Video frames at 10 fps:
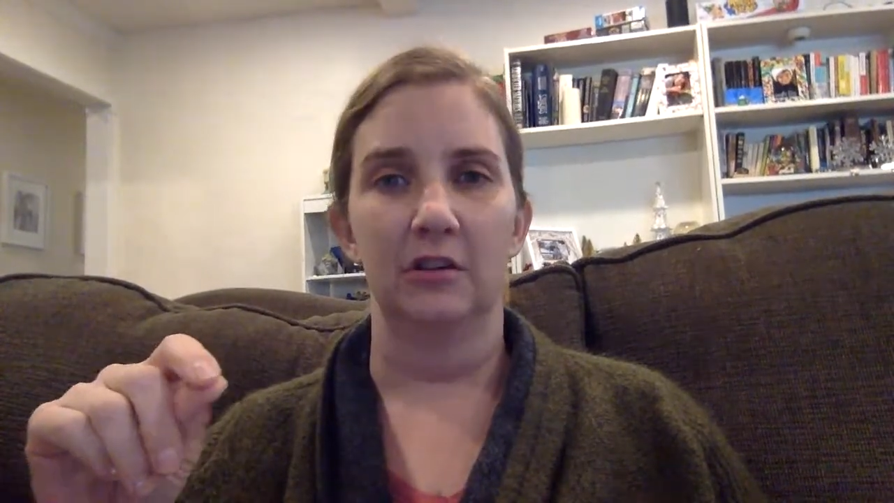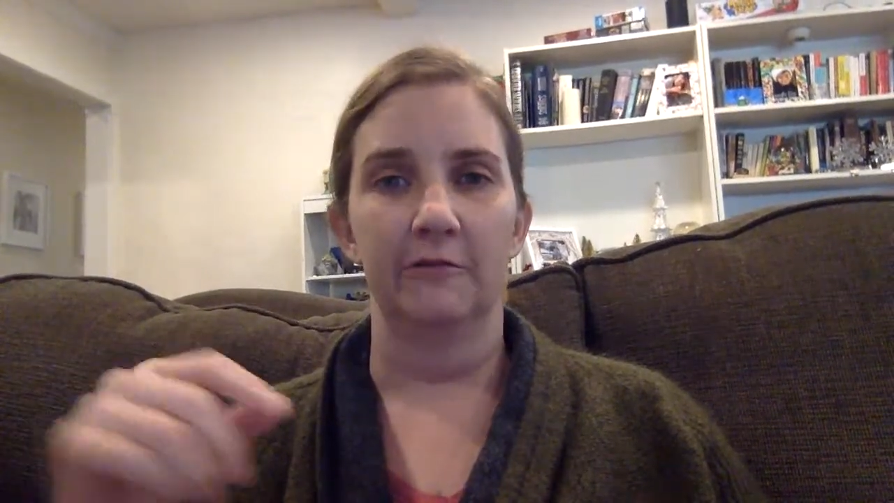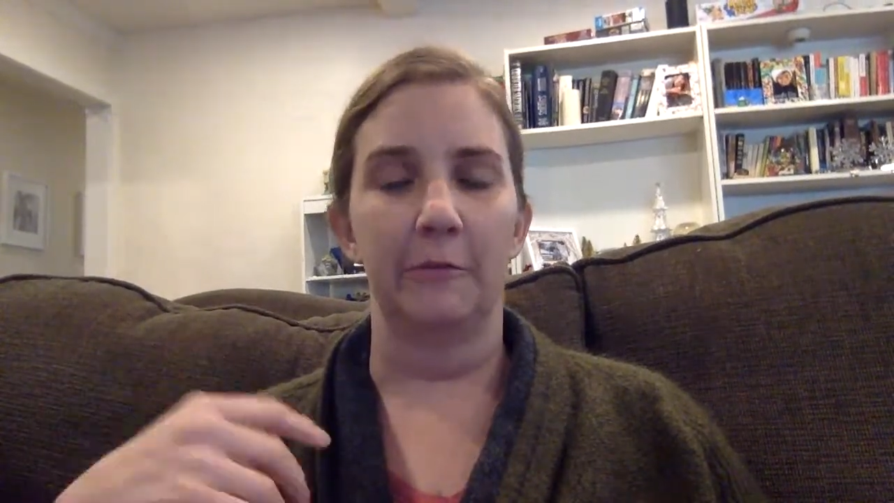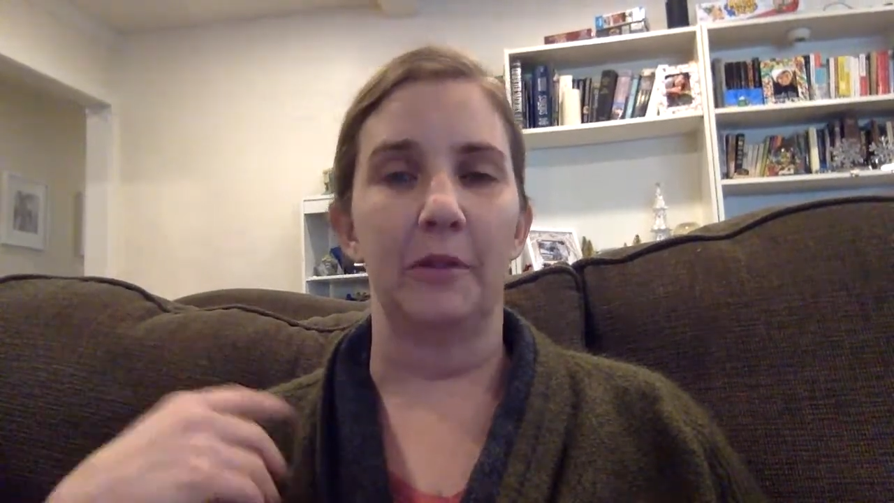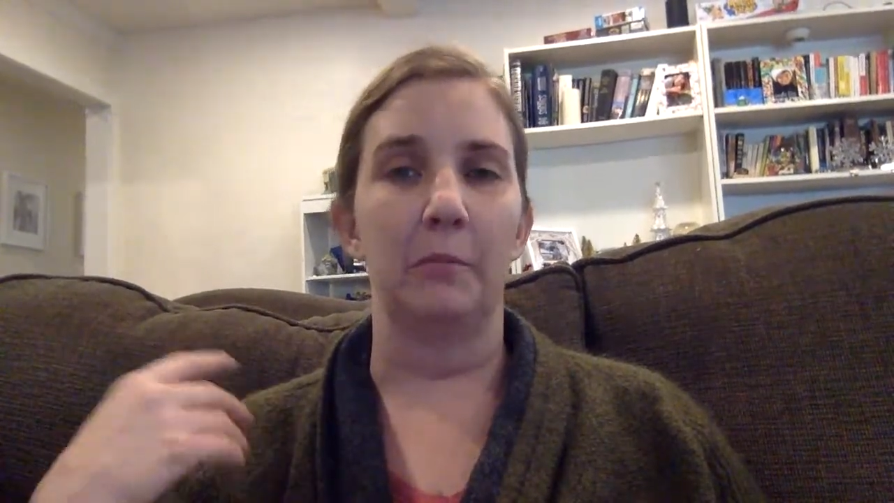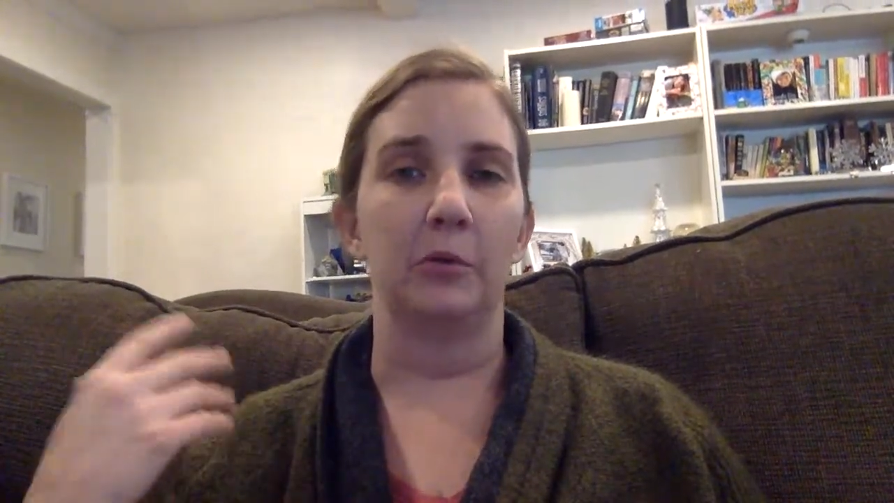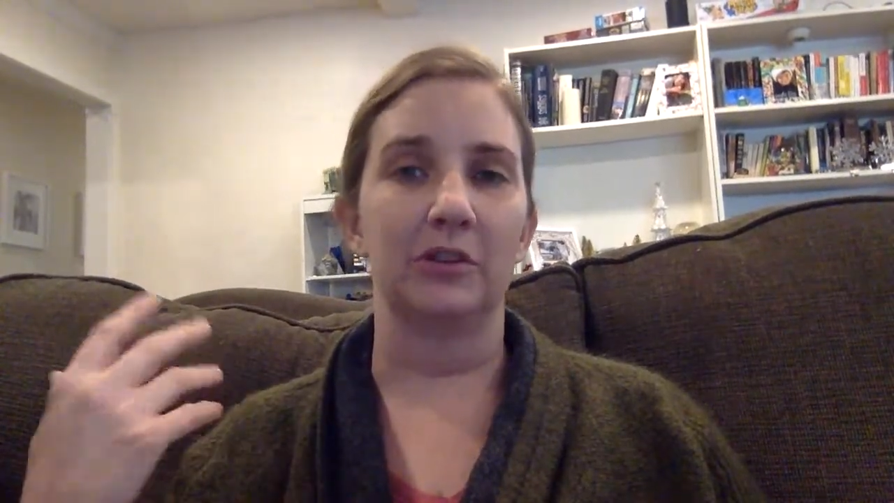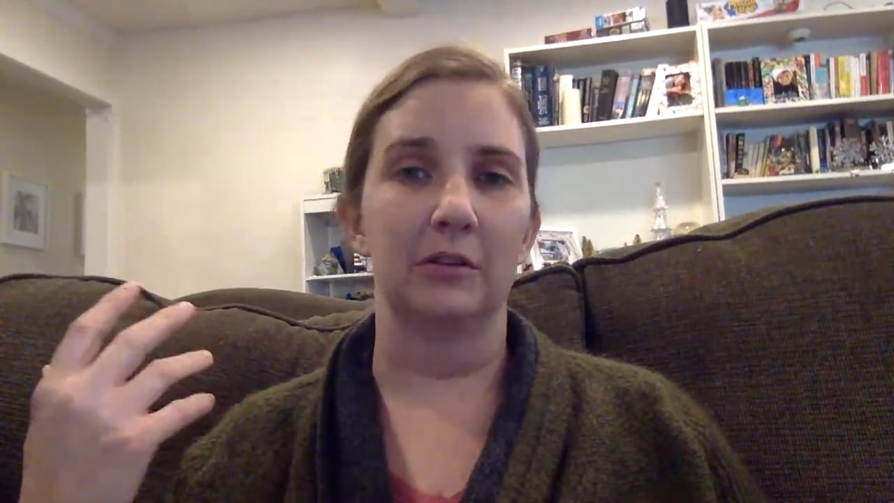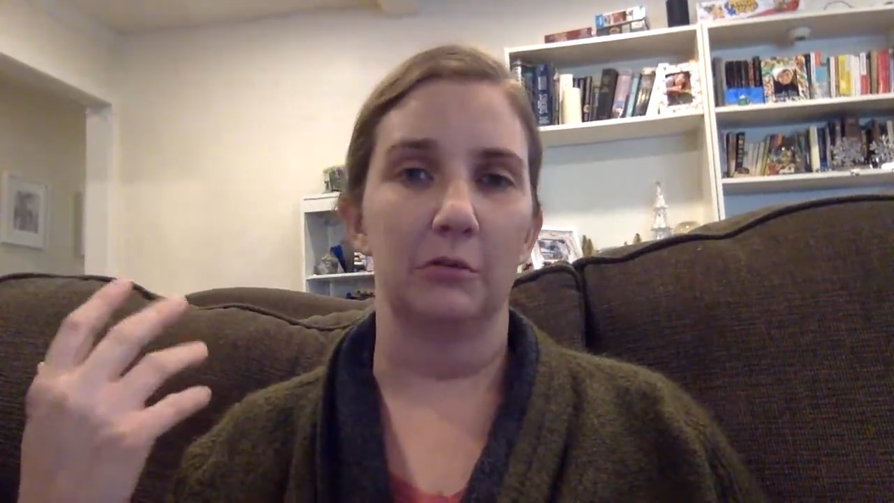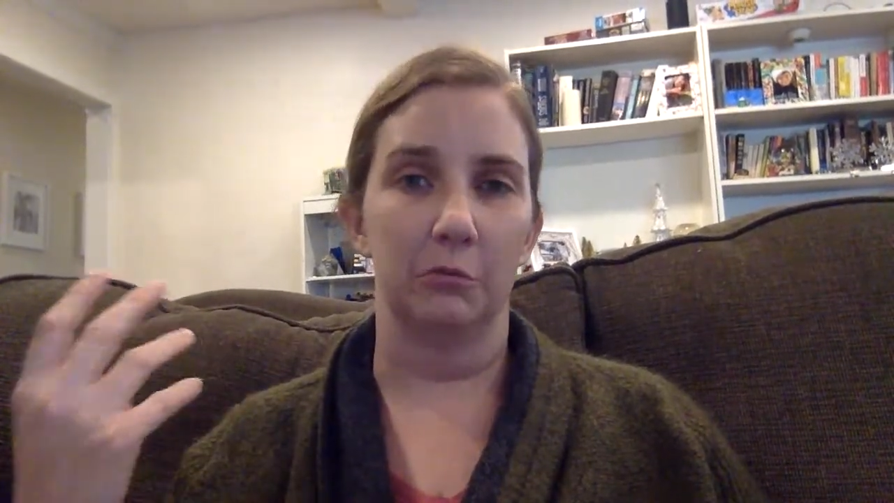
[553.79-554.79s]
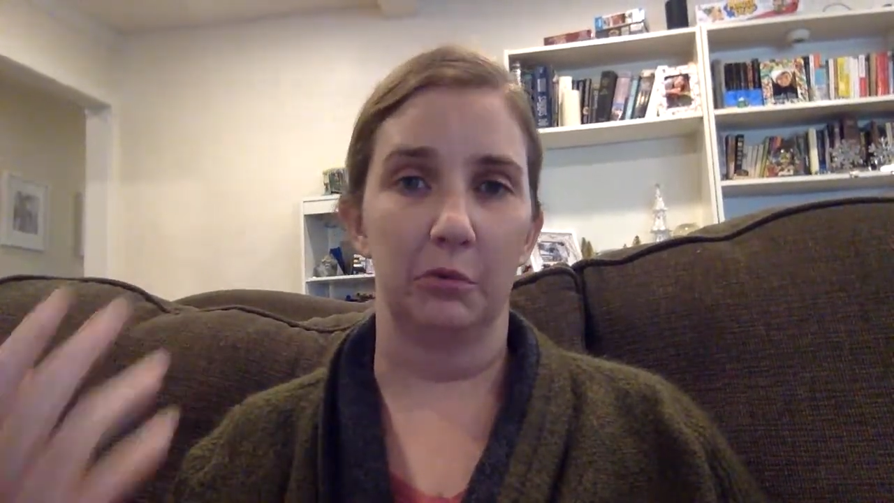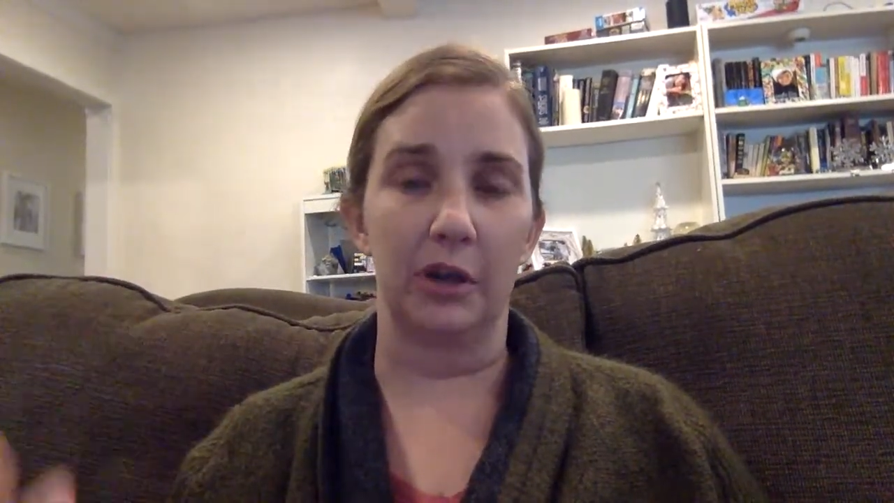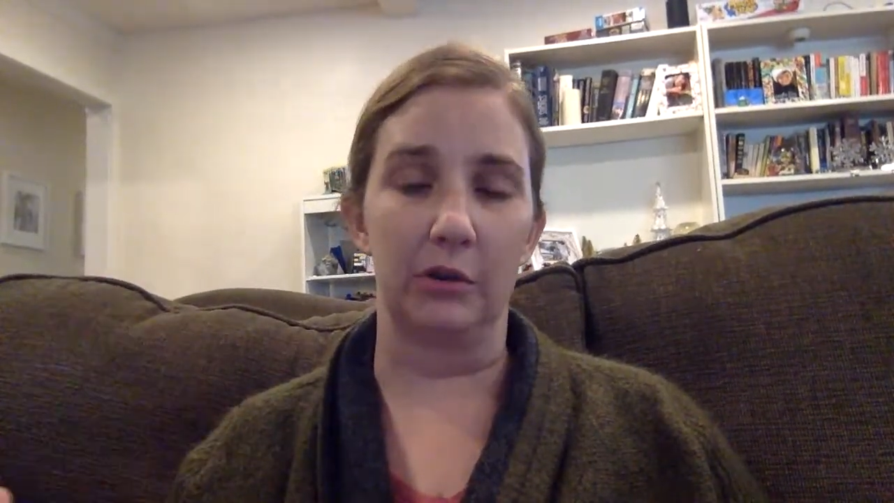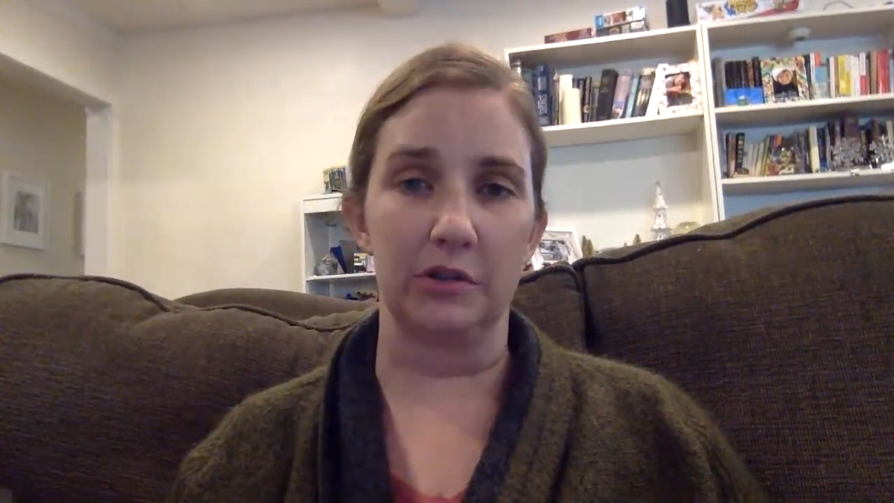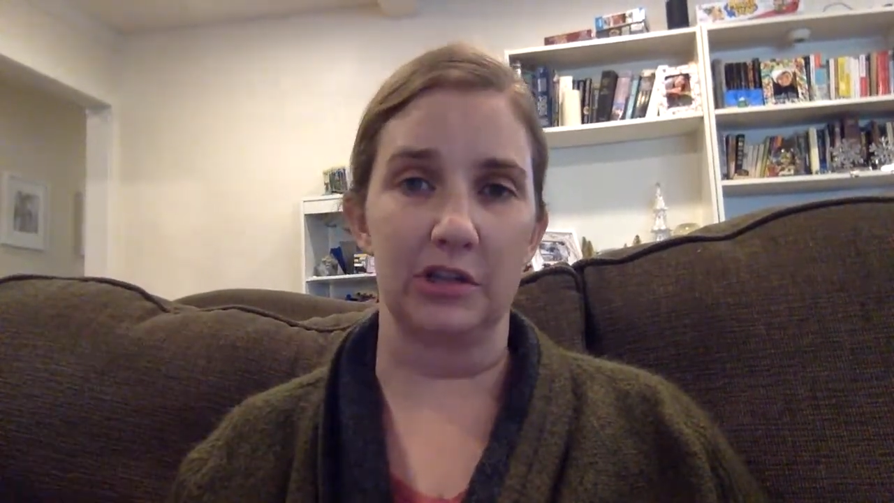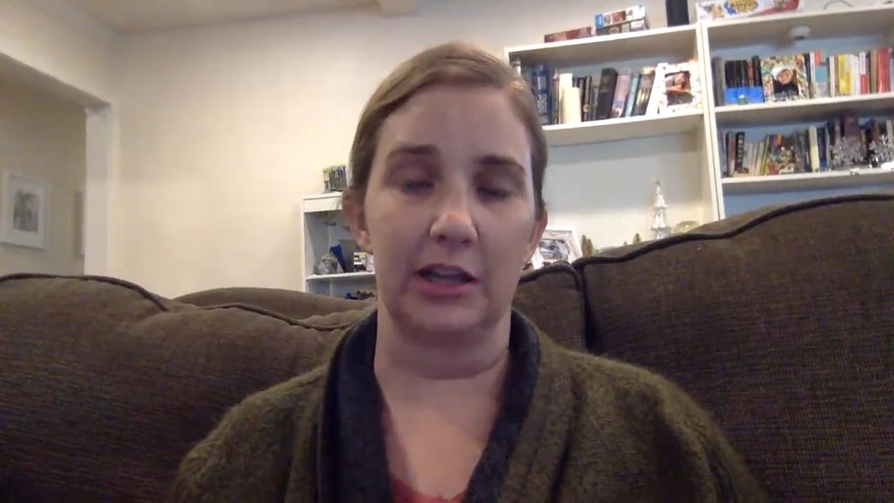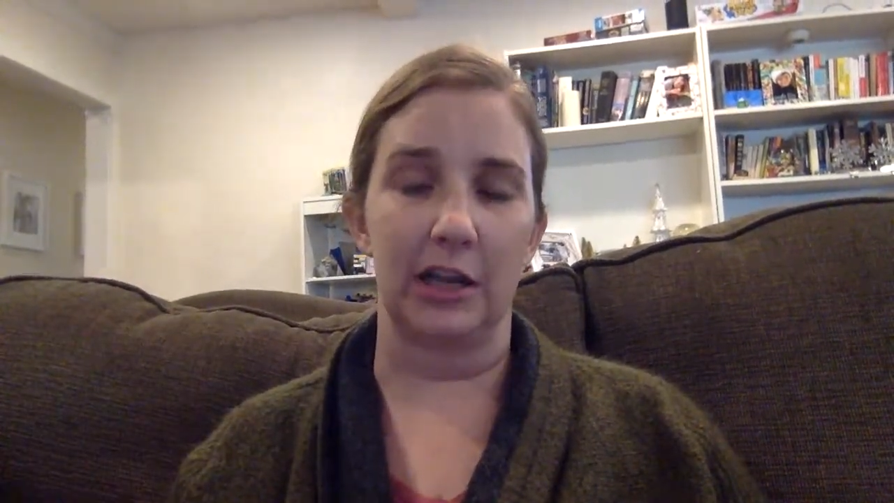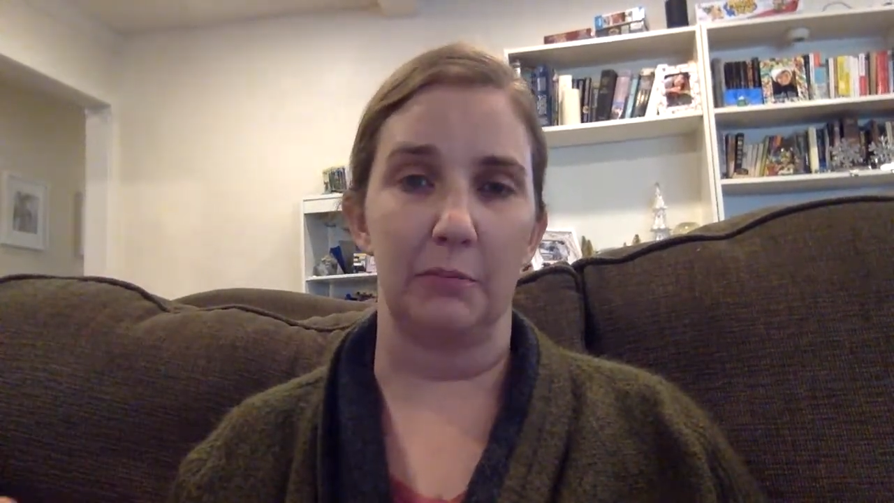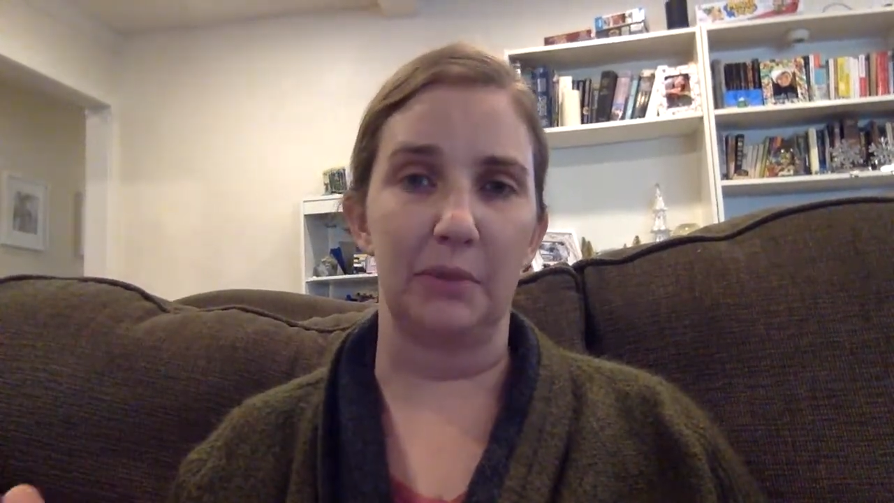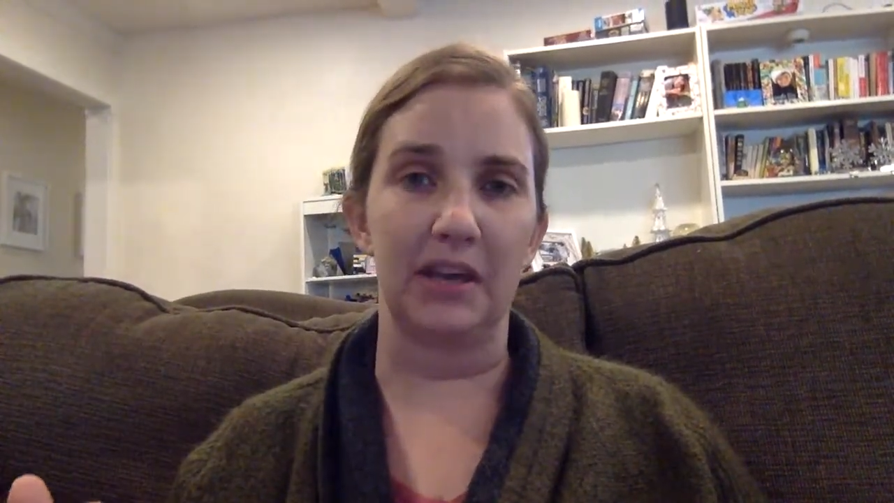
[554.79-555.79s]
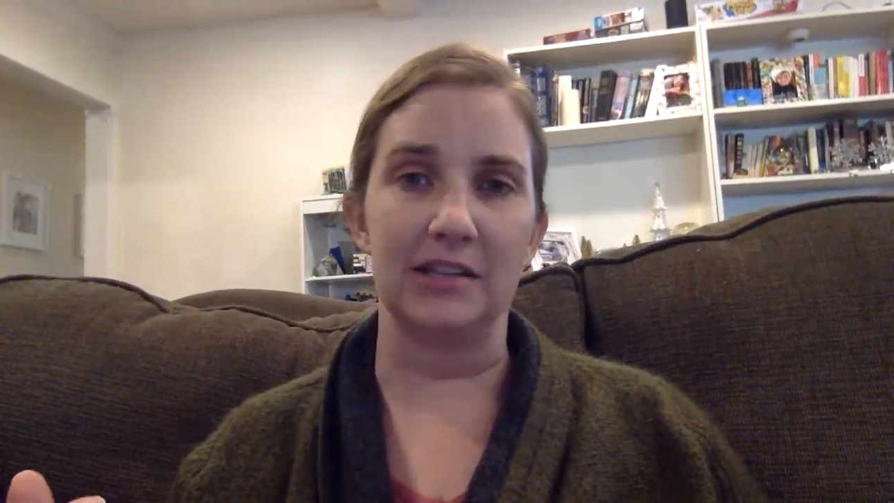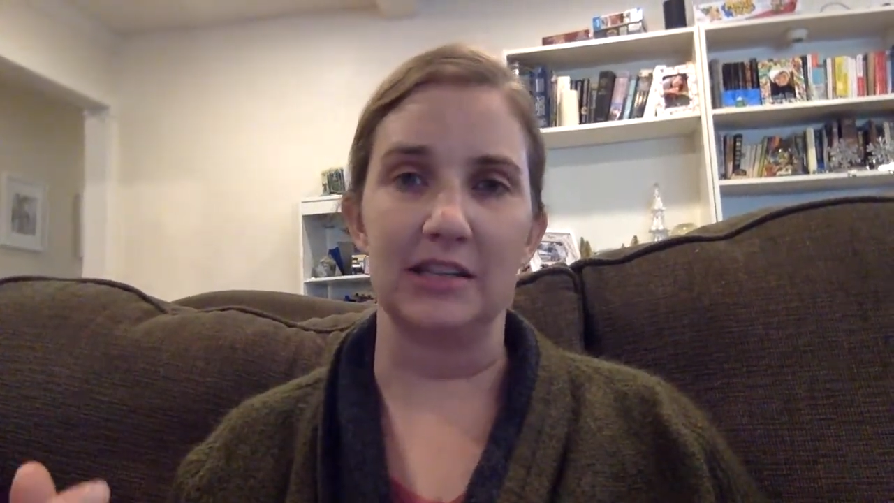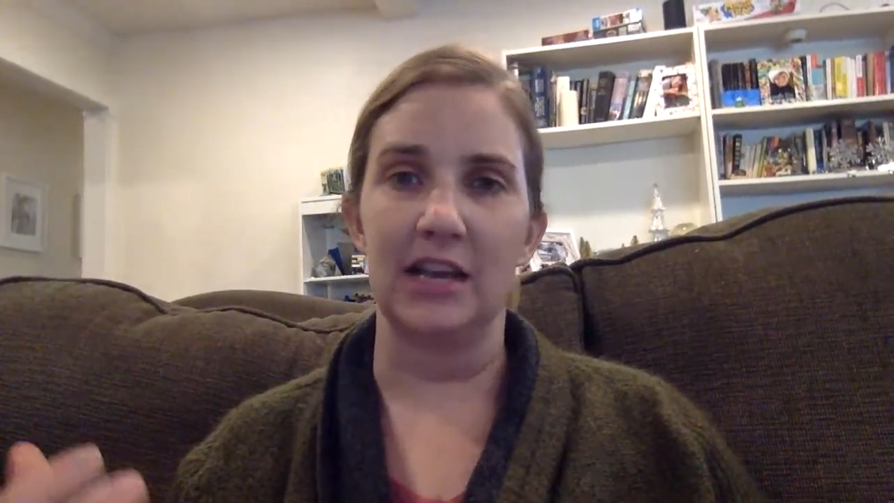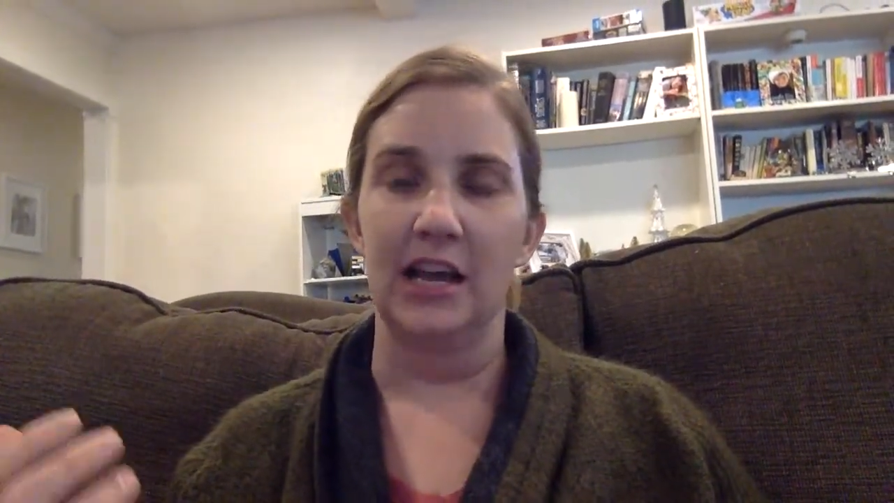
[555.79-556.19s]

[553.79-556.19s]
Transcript: from the most rigorous cleanup. Because